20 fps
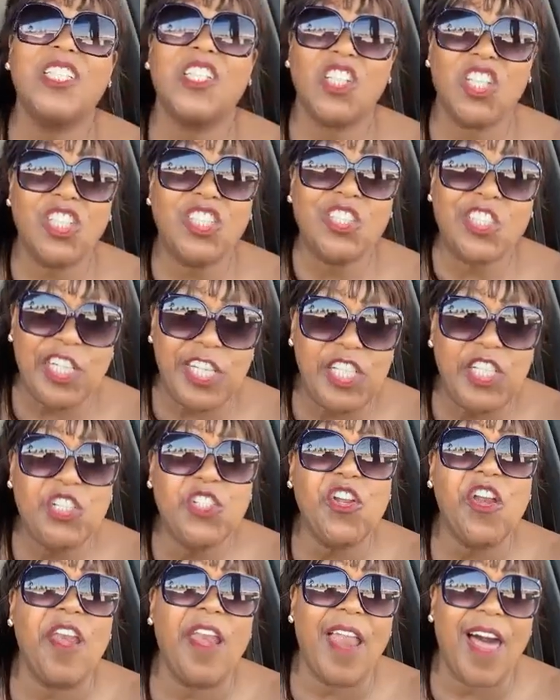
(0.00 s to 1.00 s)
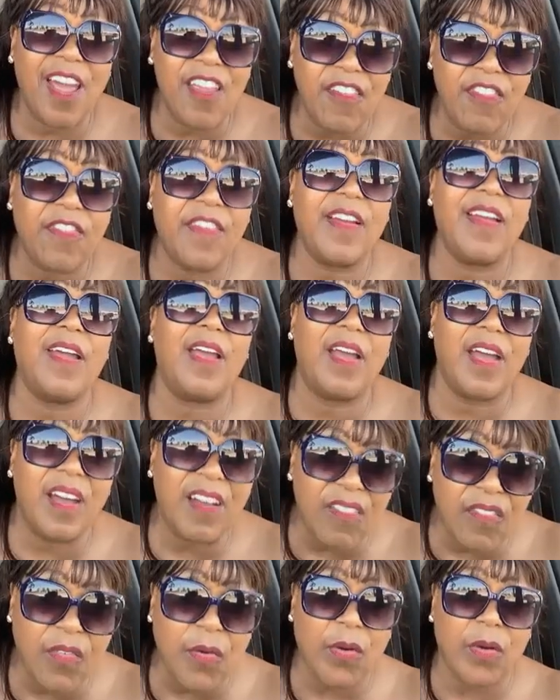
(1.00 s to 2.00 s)
It's gonna change your life
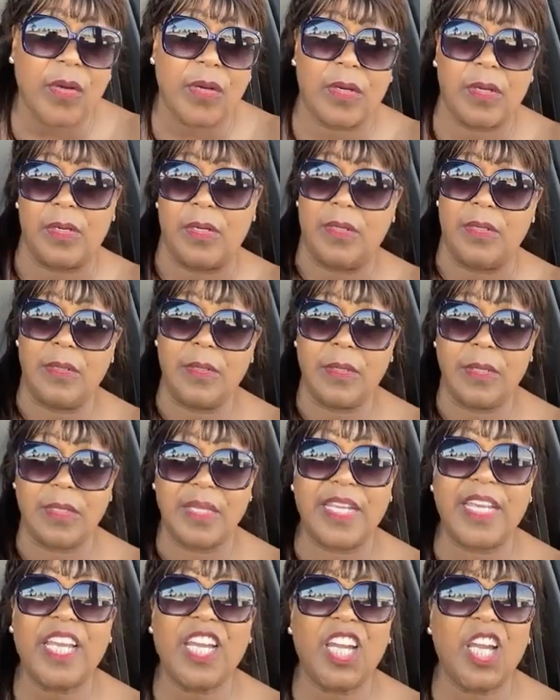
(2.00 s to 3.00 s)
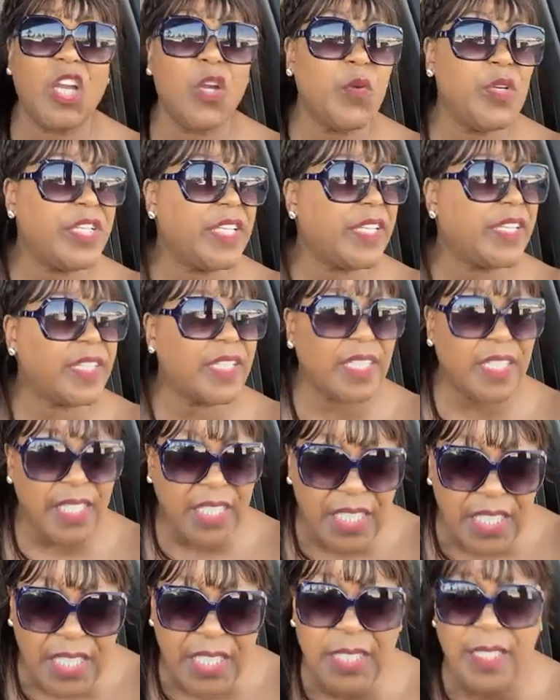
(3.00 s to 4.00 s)
forever.
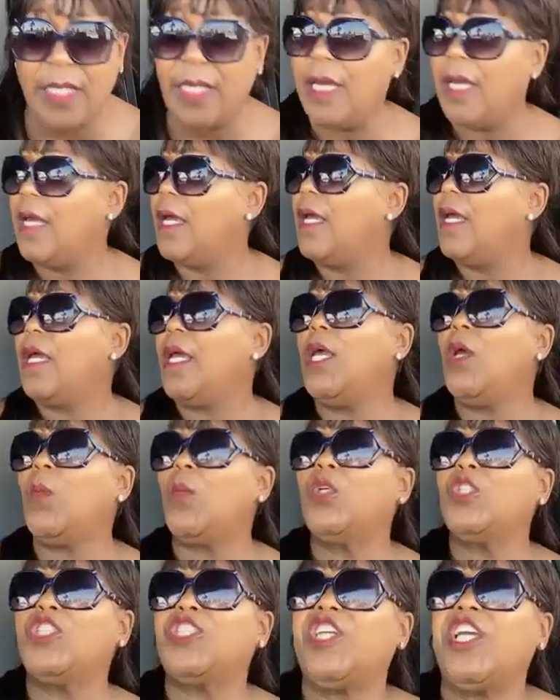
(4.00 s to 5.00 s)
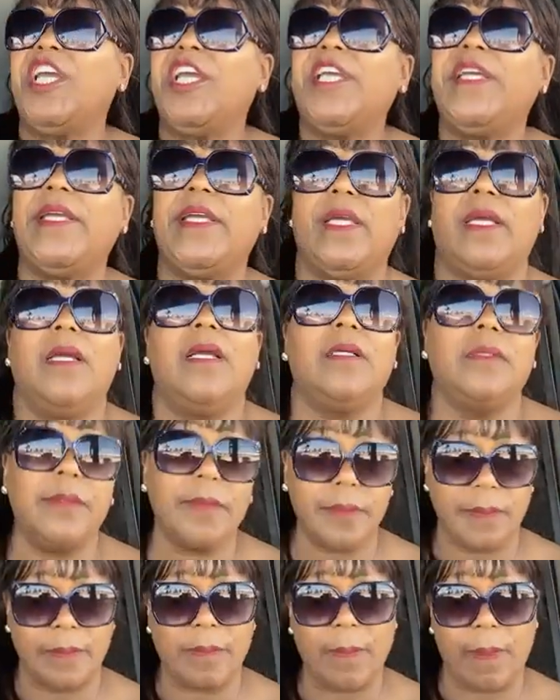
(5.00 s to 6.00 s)
Guarantee, it will change.
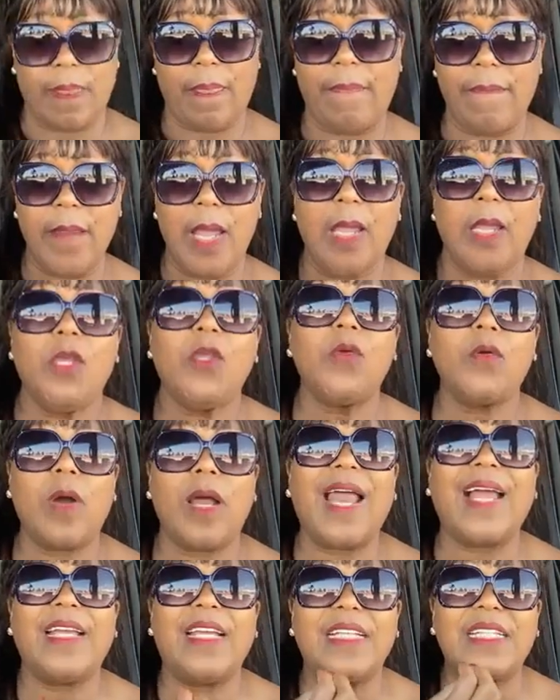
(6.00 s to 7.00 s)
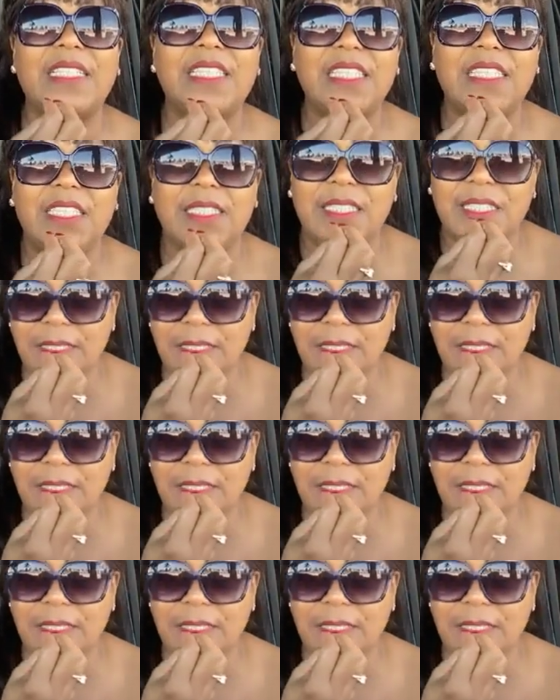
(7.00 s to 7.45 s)
You all, I get